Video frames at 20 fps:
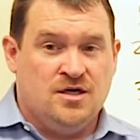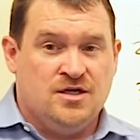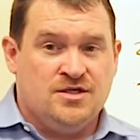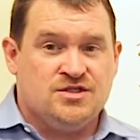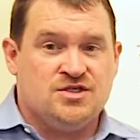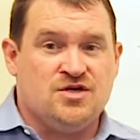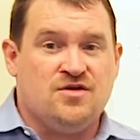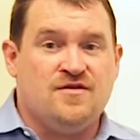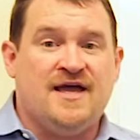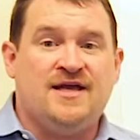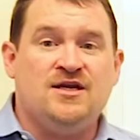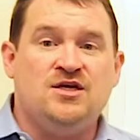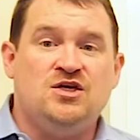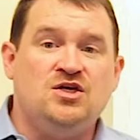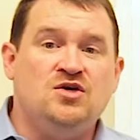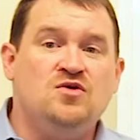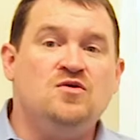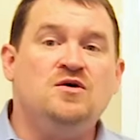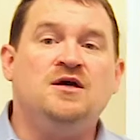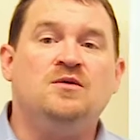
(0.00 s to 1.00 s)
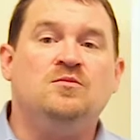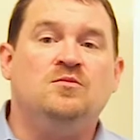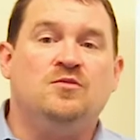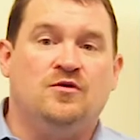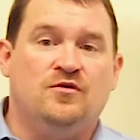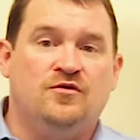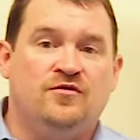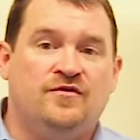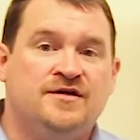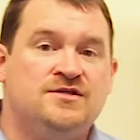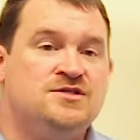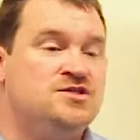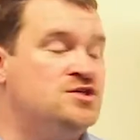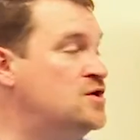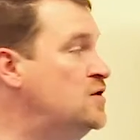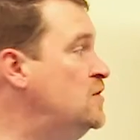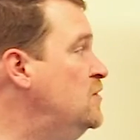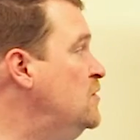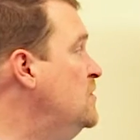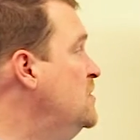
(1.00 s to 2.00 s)
so then you can move
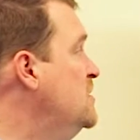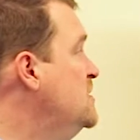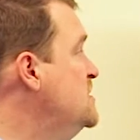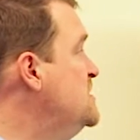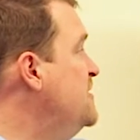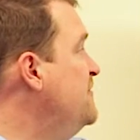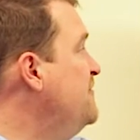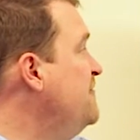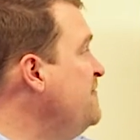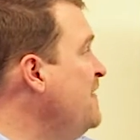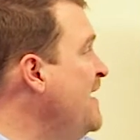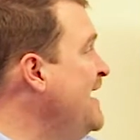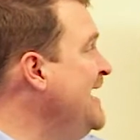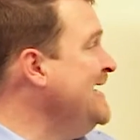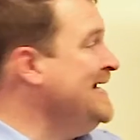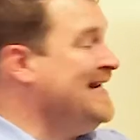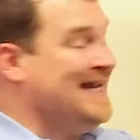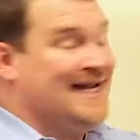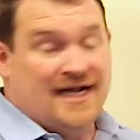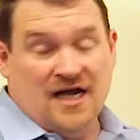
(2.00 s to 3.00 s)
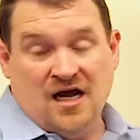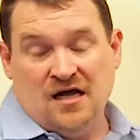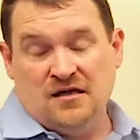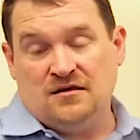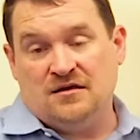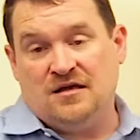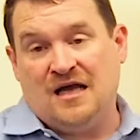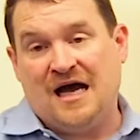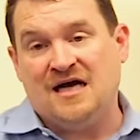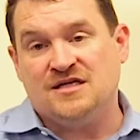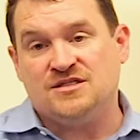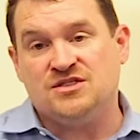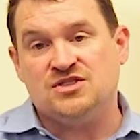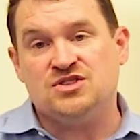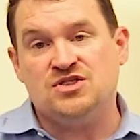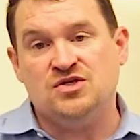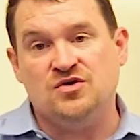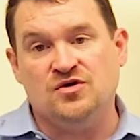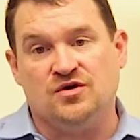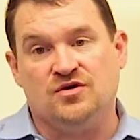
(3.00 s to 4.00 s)
into defining a lot
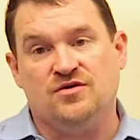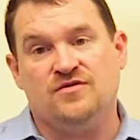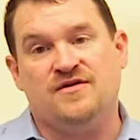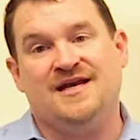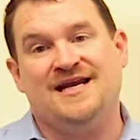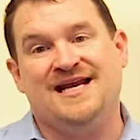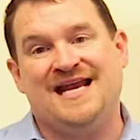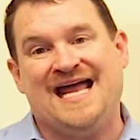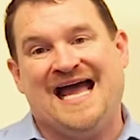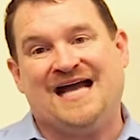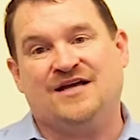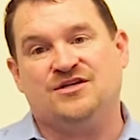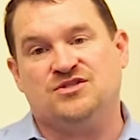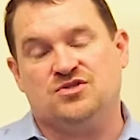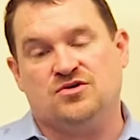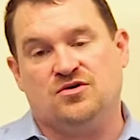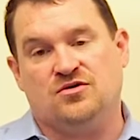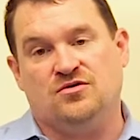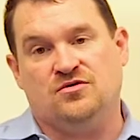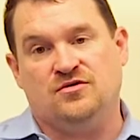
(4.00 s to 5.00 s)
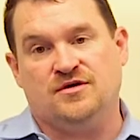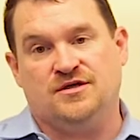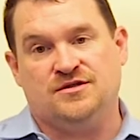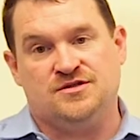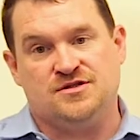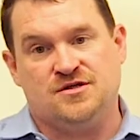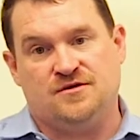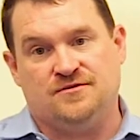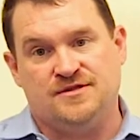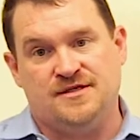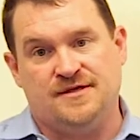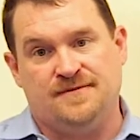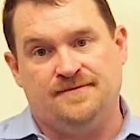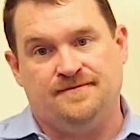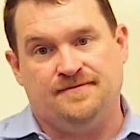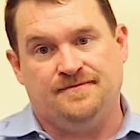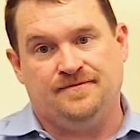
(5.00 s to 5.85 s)
sooner than an external consultant.